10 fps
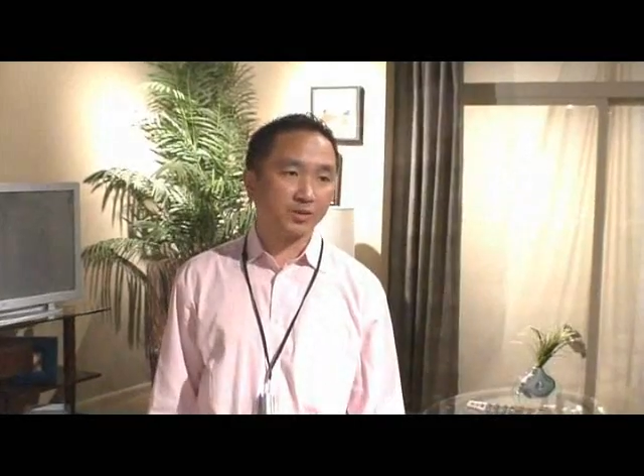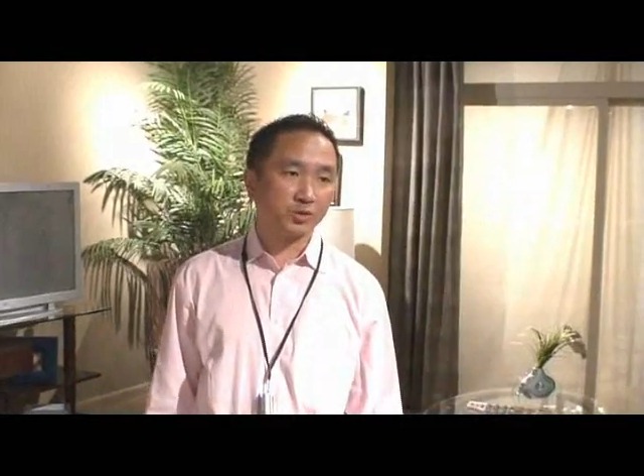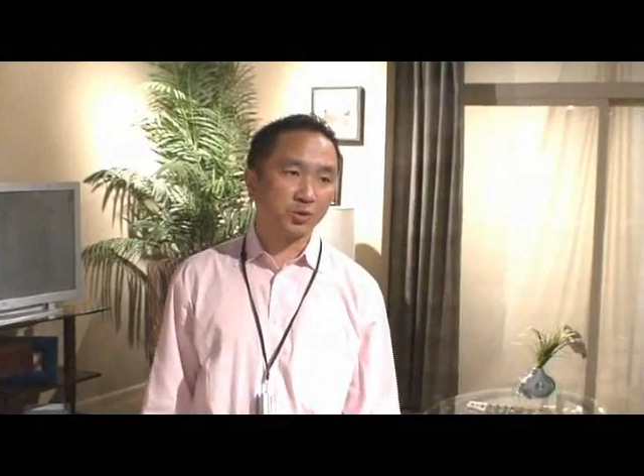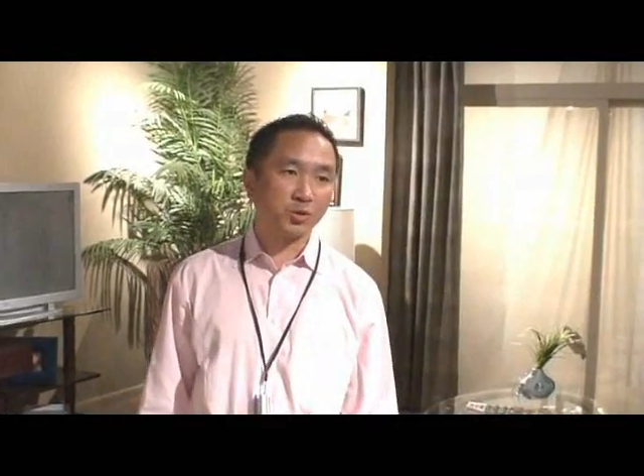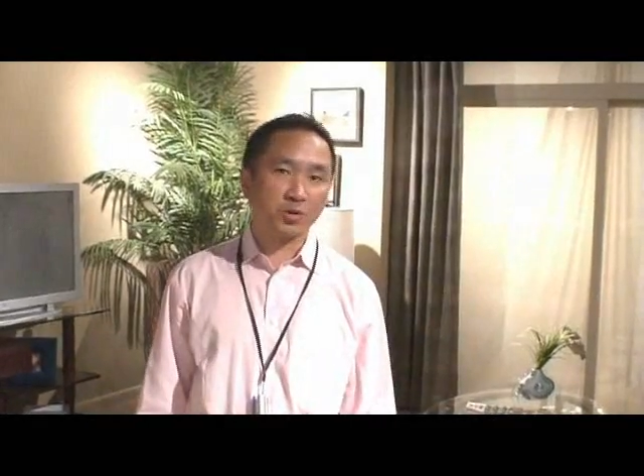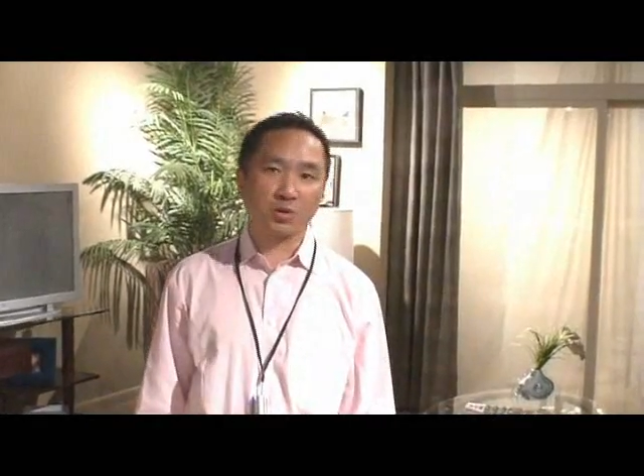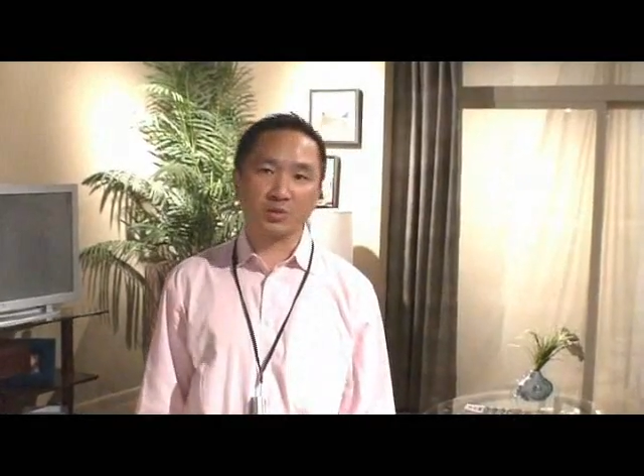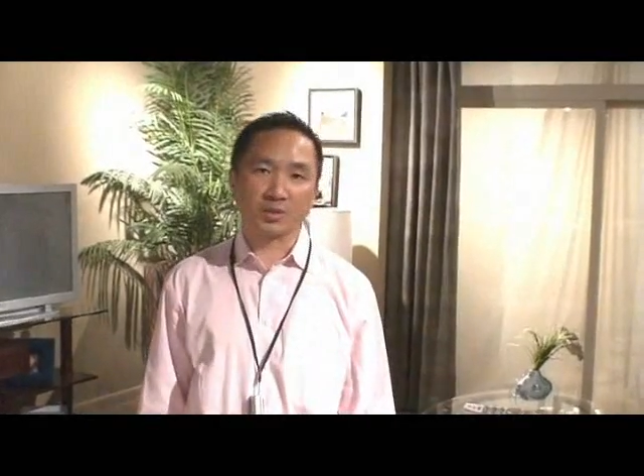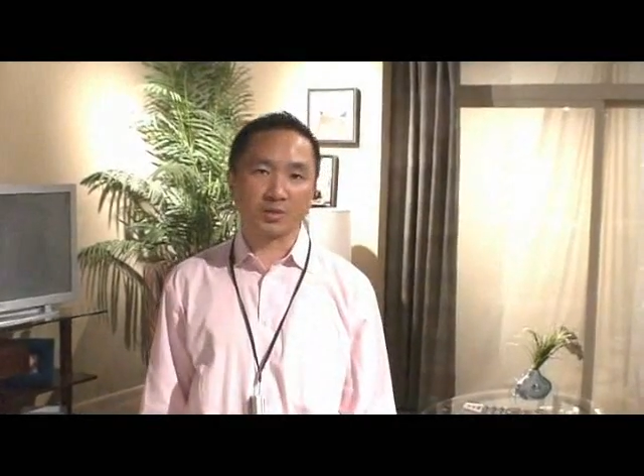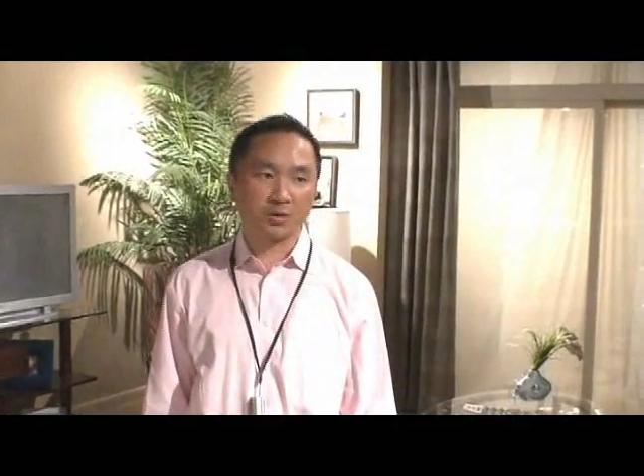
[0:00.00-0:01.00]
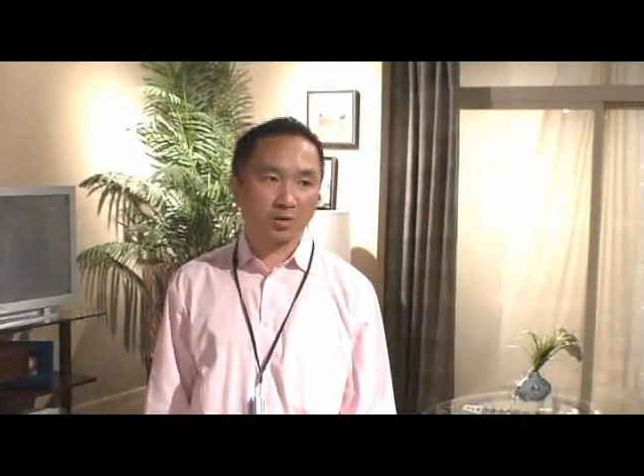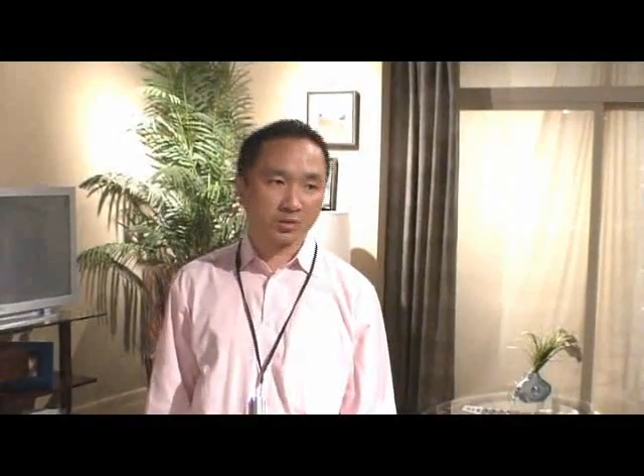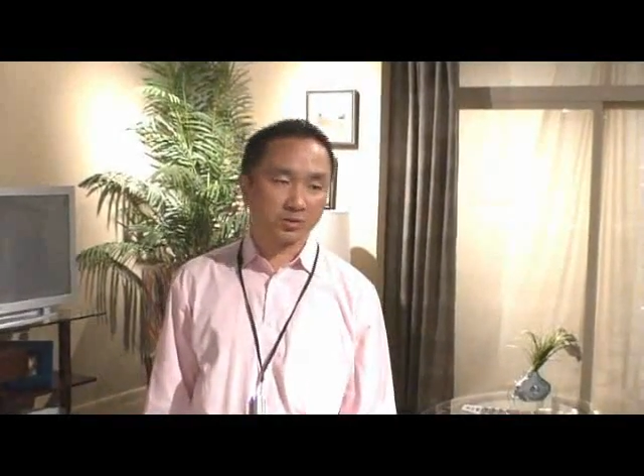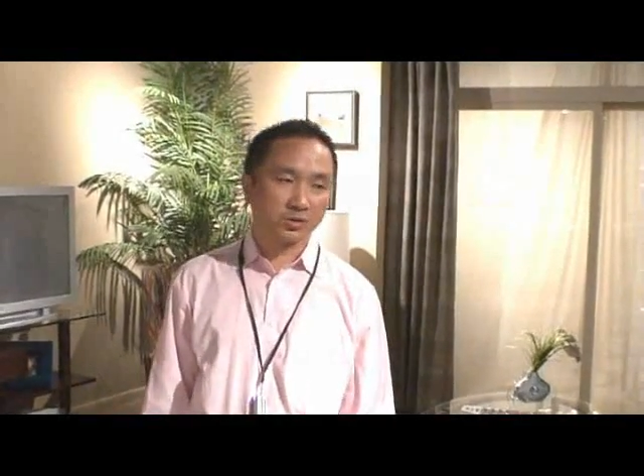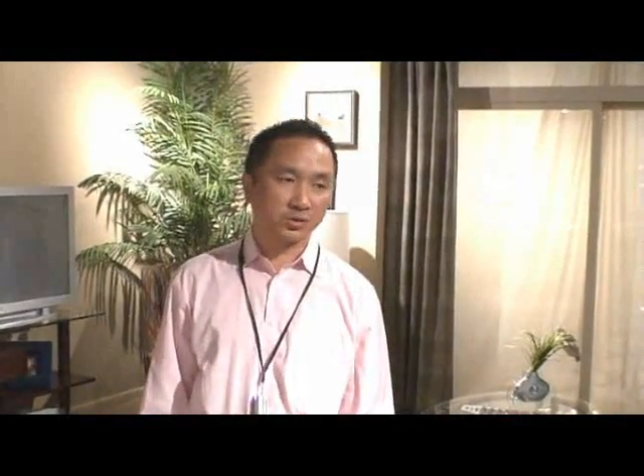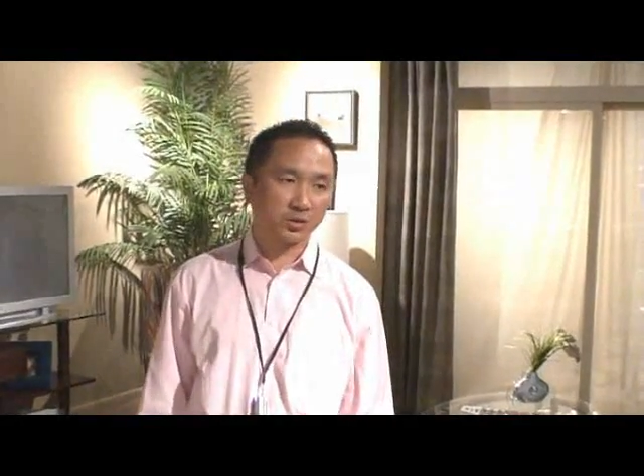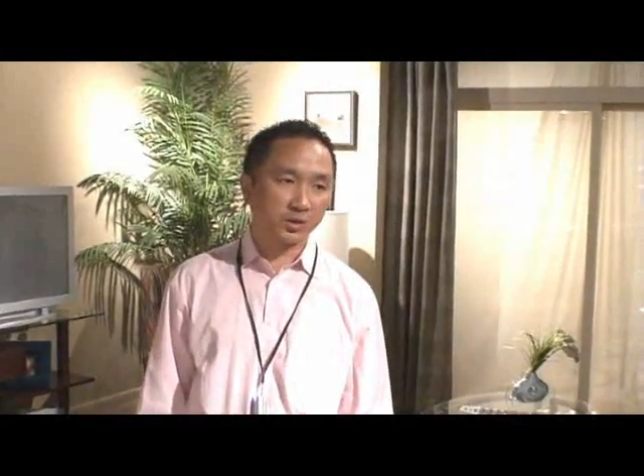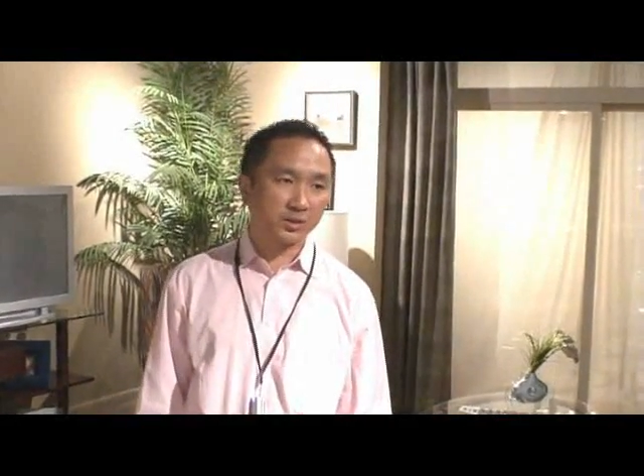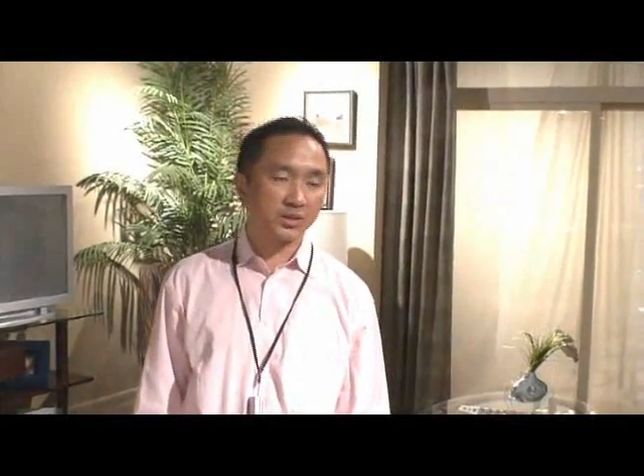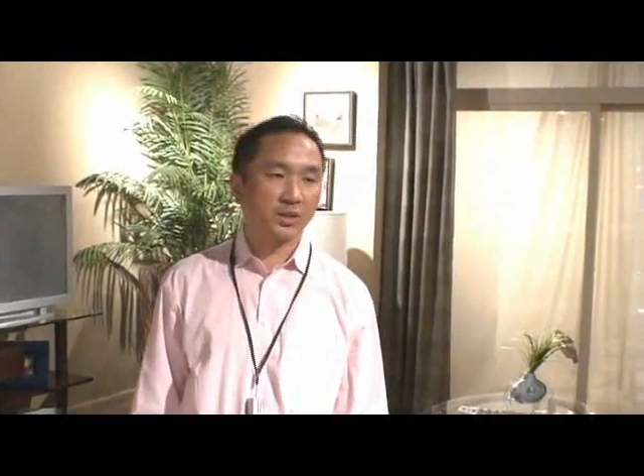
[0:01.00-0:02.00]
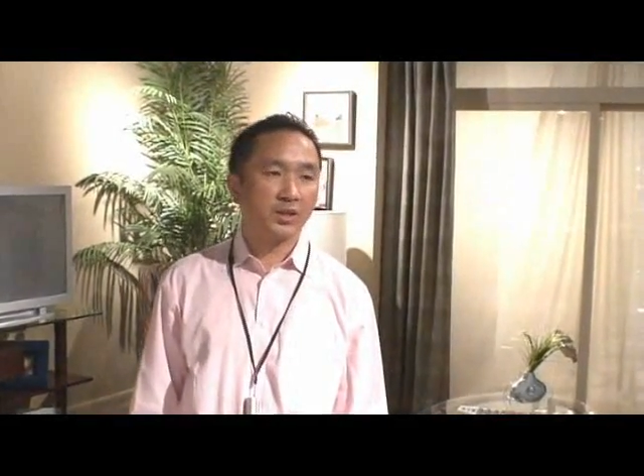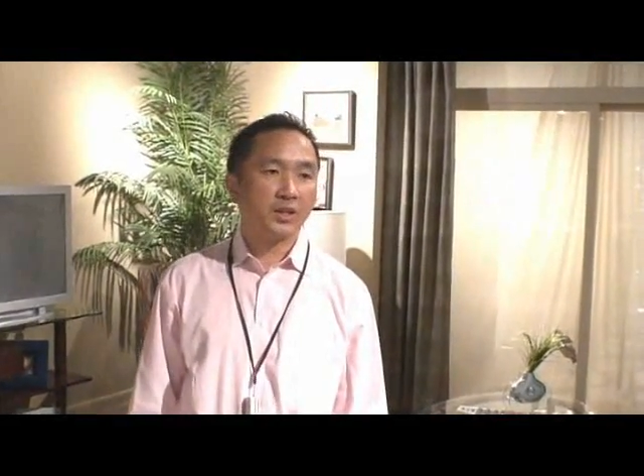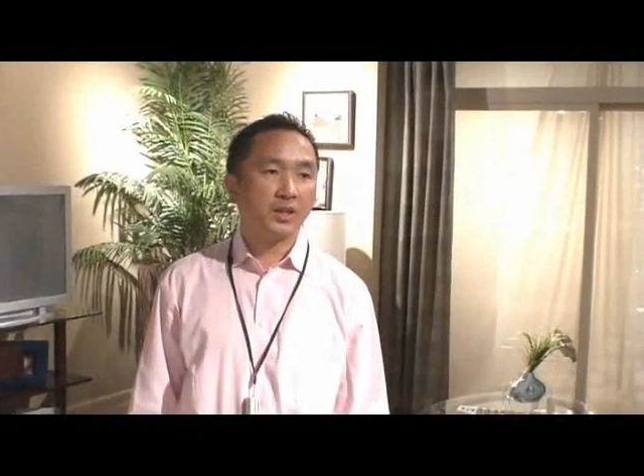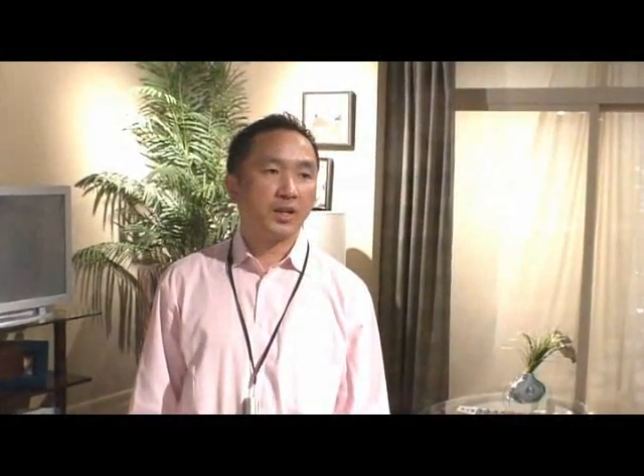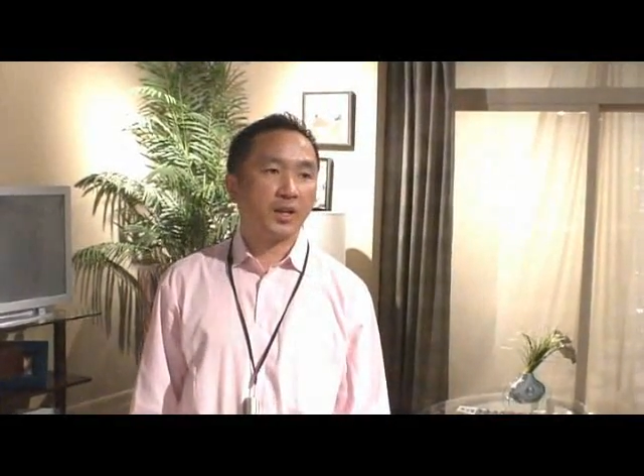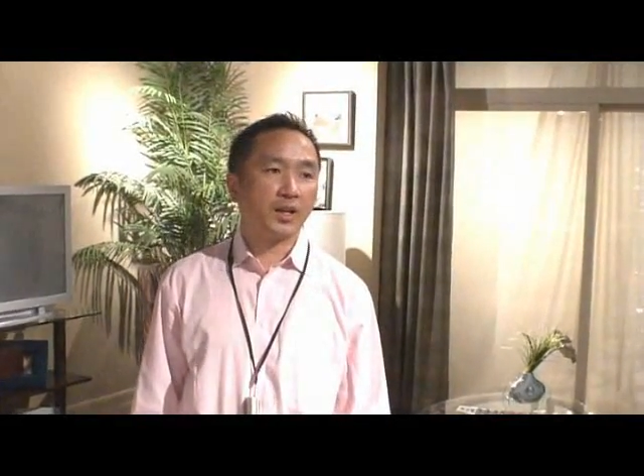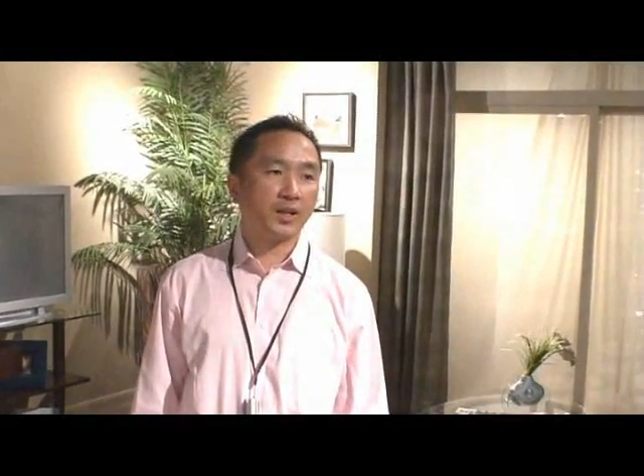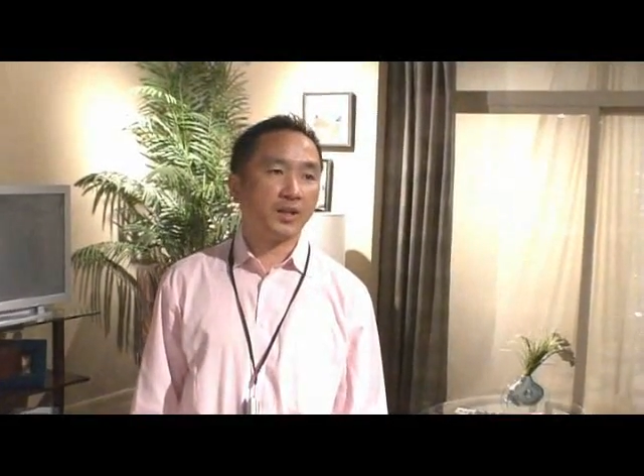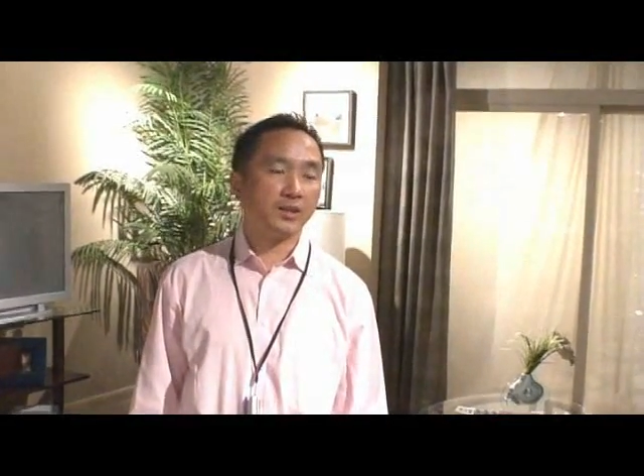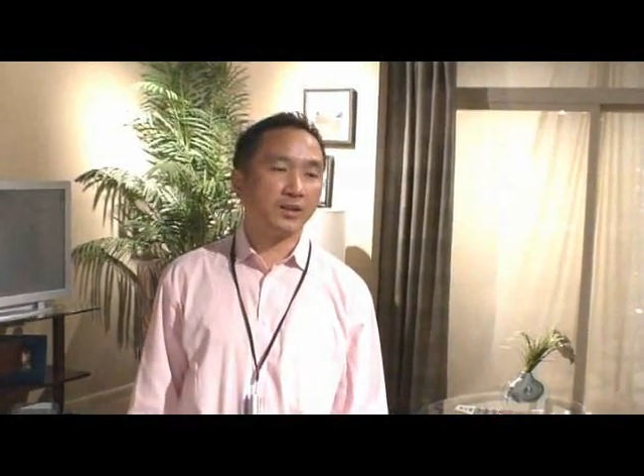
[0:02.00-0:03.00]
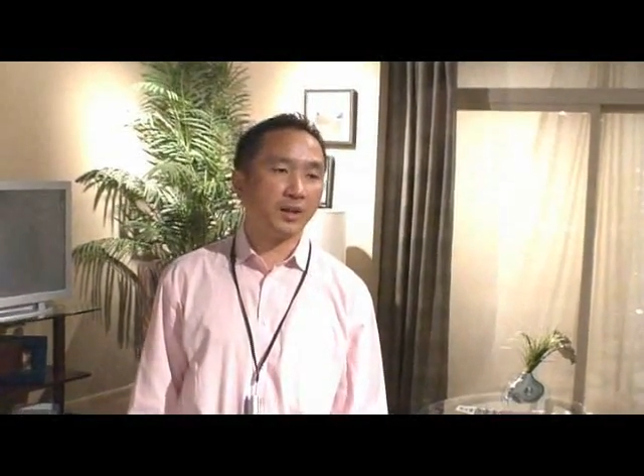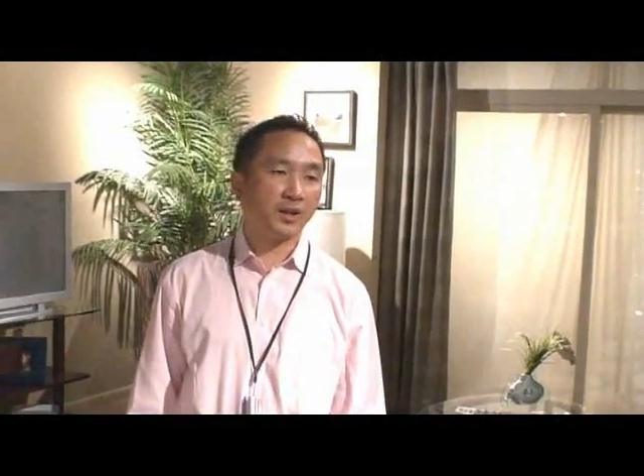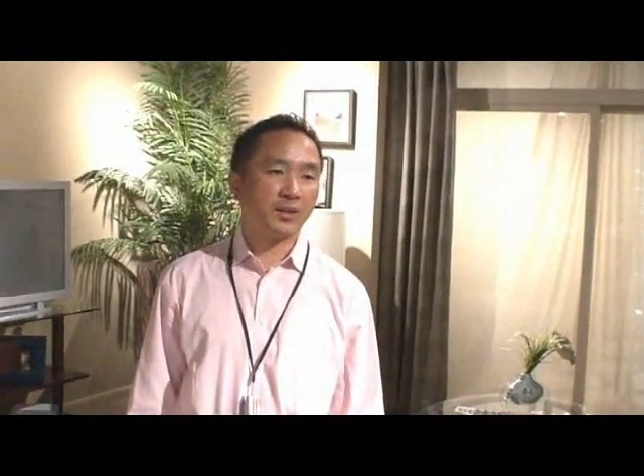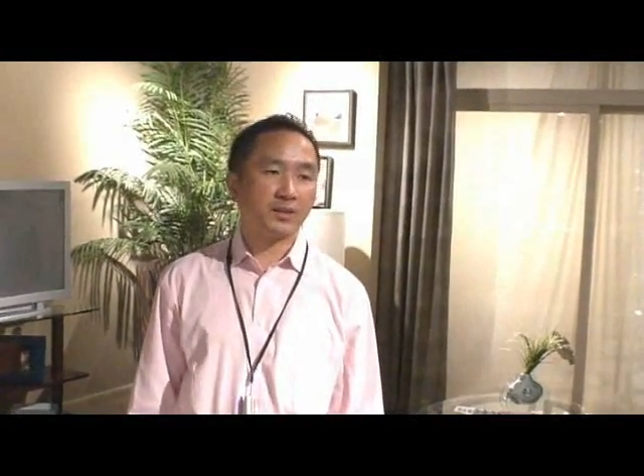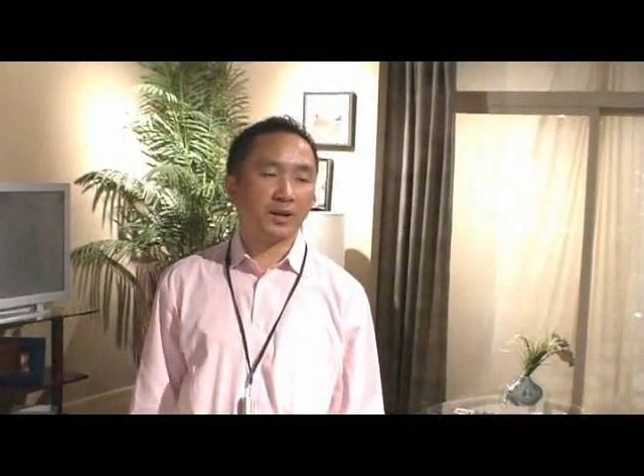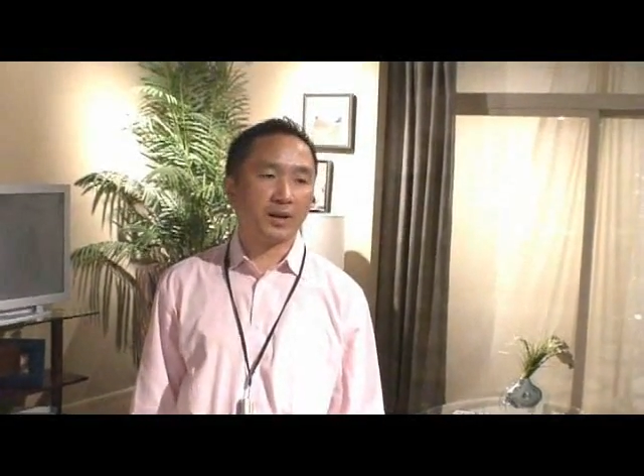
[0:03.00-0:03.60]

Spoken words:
Gioco is across the street, and then